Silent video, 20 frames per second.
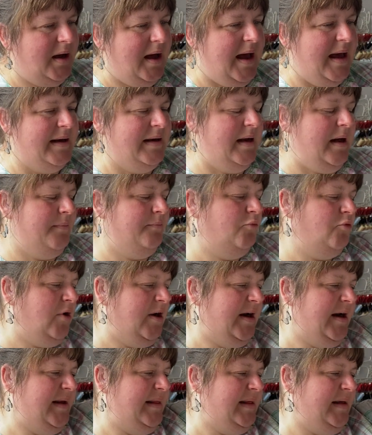and I'm
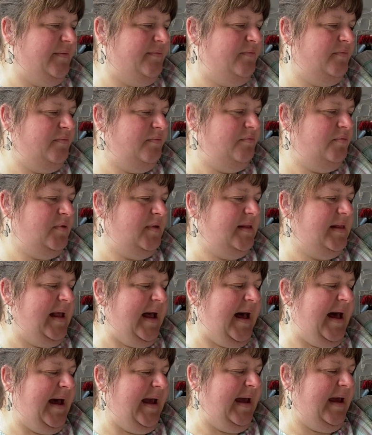worried if
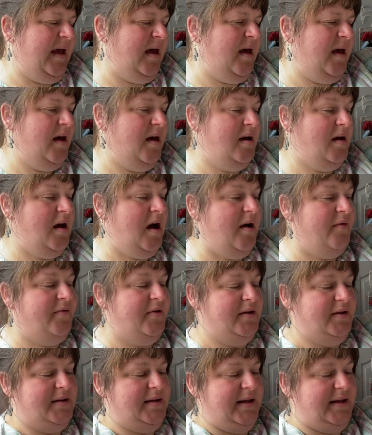dye
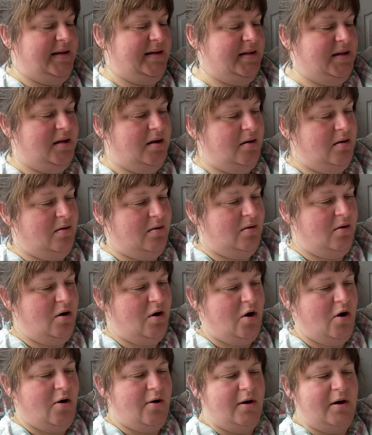covers this
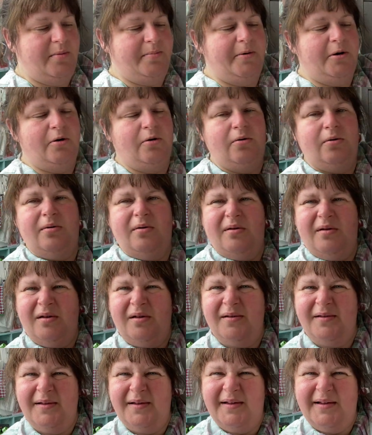horrible
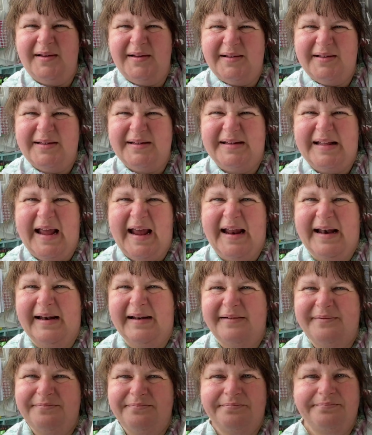stain.
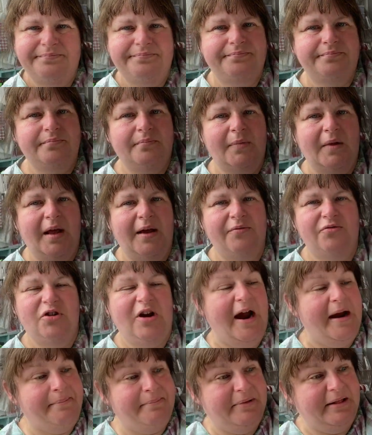
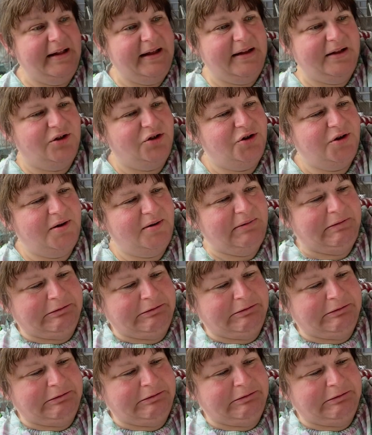Try bleach.